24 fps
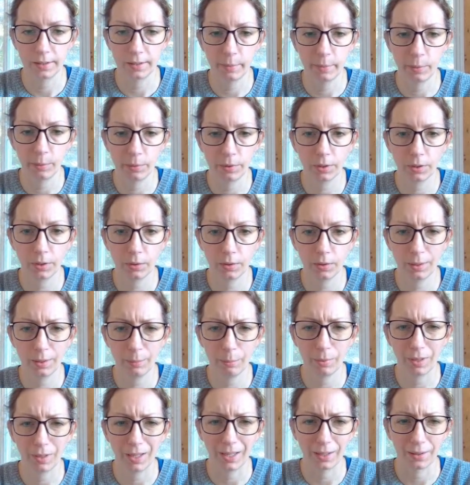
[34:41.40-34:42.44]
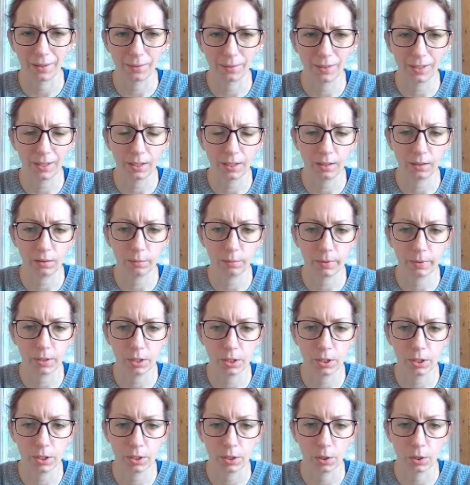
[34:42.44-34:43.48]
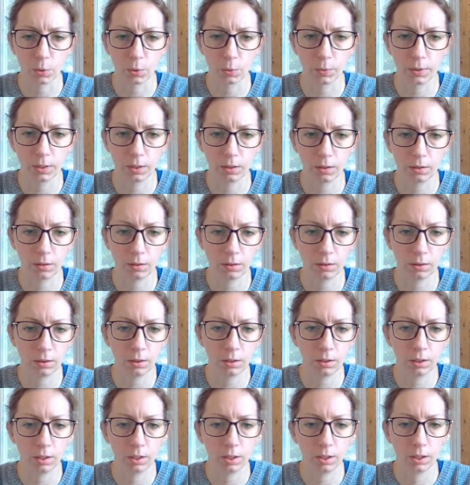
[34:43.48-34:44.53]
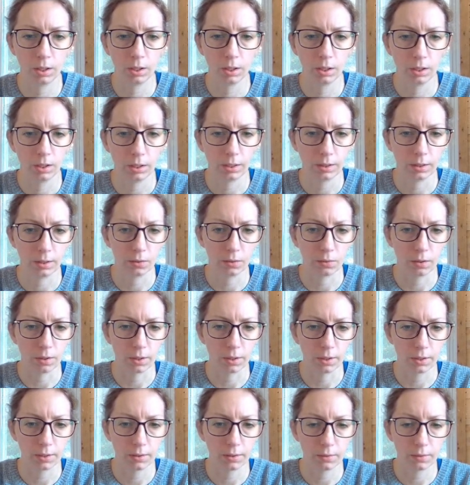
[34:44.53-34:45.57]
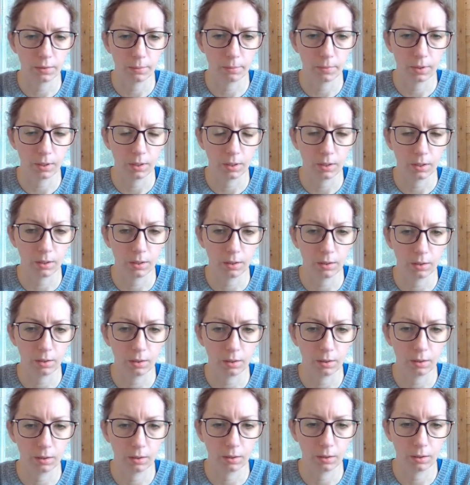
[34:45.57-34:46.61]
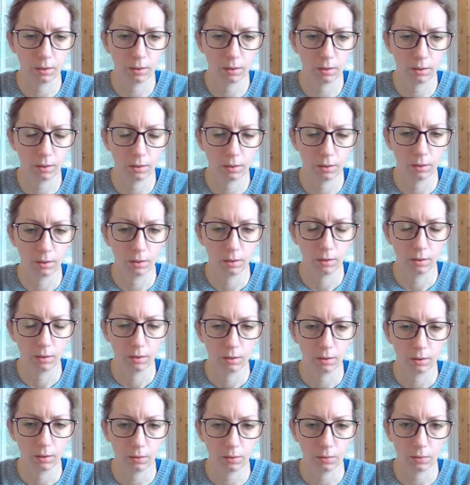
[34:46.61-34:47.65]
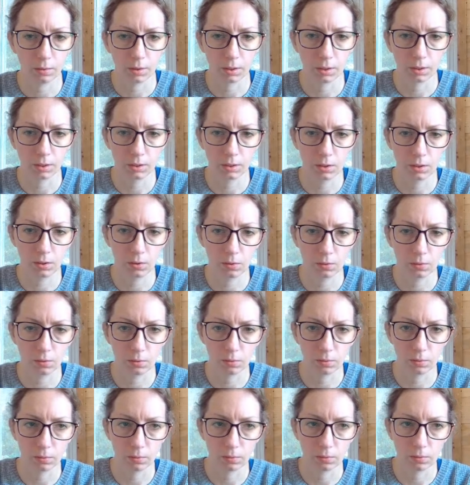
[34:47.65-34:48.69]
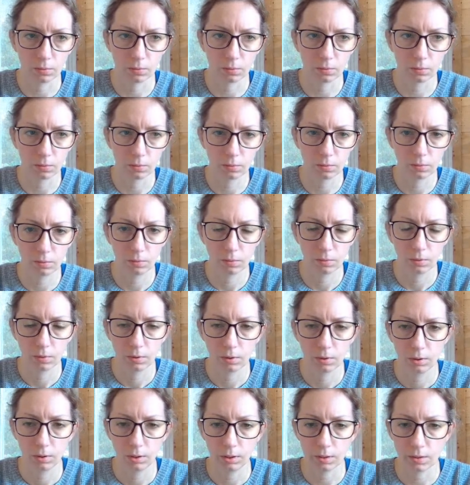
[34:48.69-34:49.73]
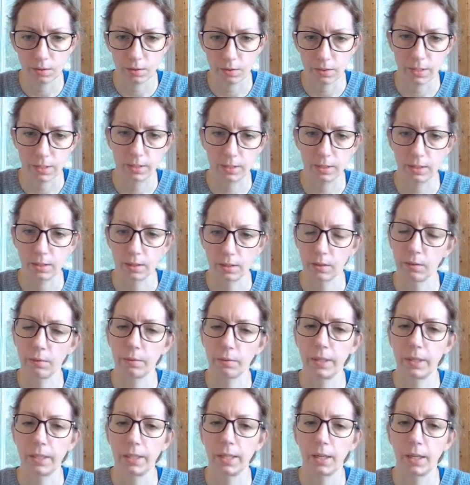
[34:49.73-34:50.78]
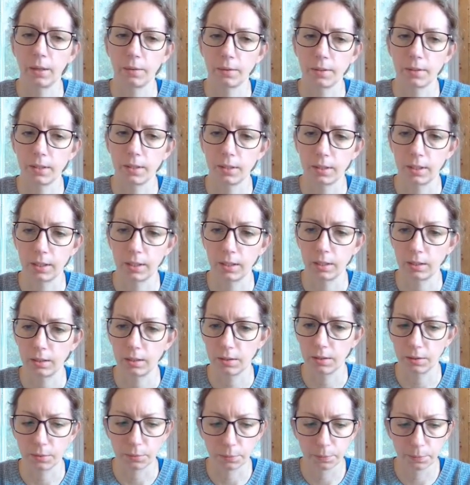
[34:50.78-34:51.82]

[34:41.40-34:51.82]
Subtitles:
millwork unit, but I don't think it'll be shown at all in the drawing, so I'm not going to address it right now until I need to.